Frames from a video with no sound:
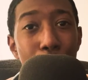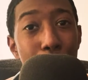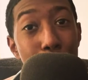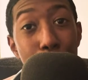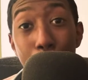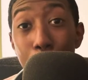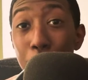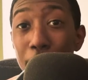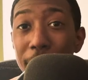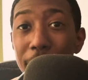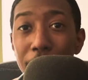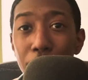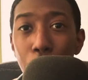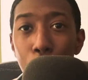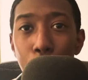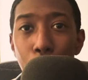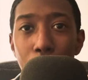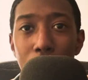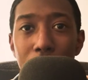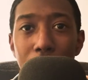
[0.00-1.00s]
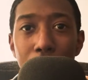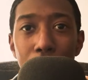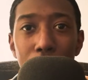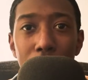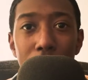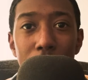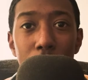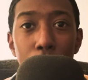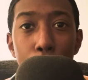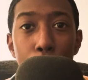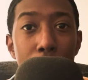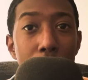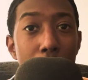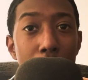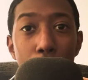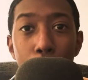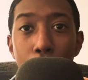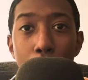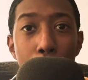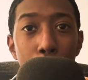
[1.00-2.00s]
Oh, and one more thing to point out is the
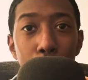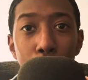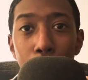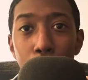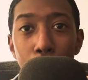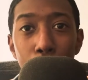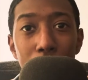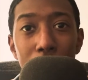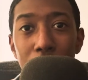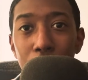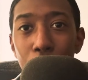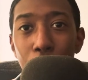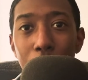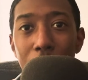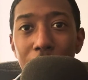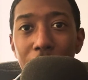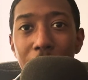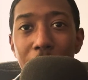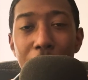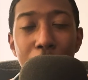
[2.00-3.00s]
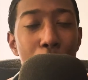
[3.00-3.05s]
piano outro on this track.